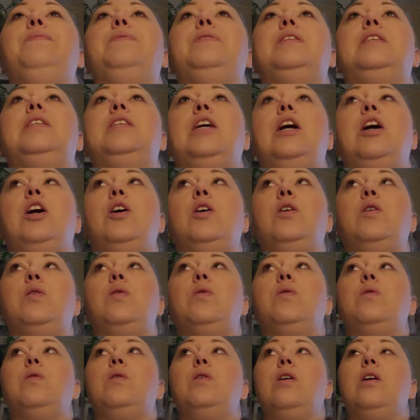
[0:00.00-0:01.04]

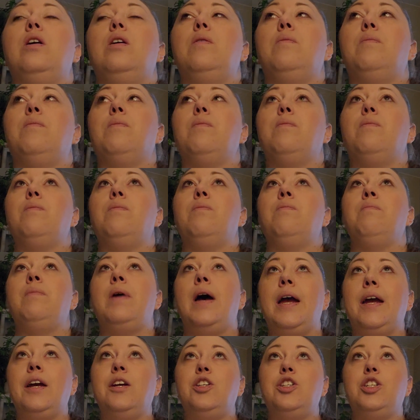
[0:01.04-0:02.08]
So
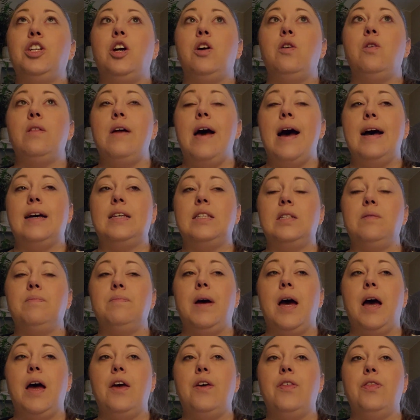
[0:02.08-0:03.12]
my show last
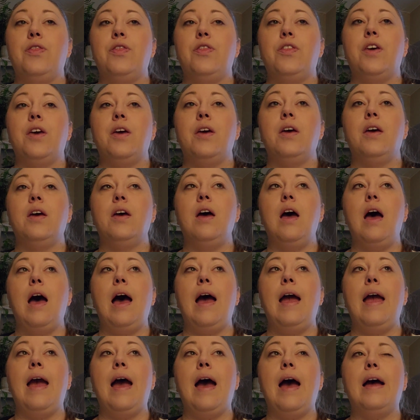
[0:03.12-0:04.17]
month
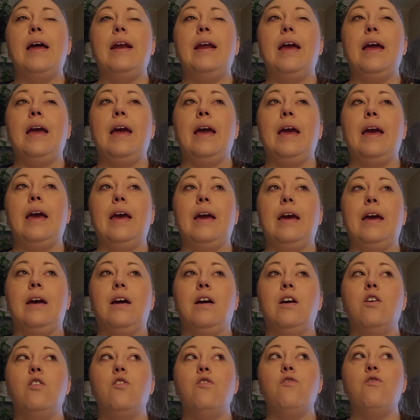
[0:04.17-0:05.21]
I had a
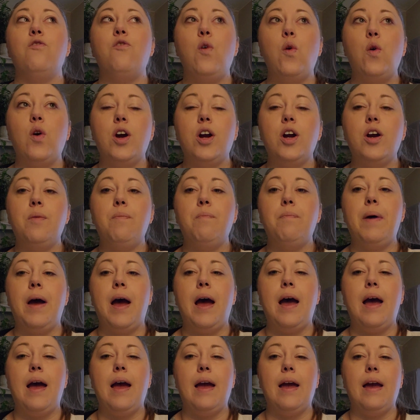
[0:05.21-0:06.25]
four
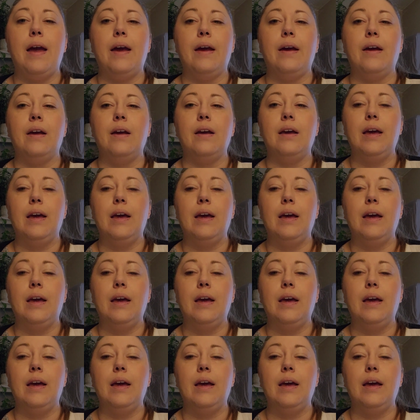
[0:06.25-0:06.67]
by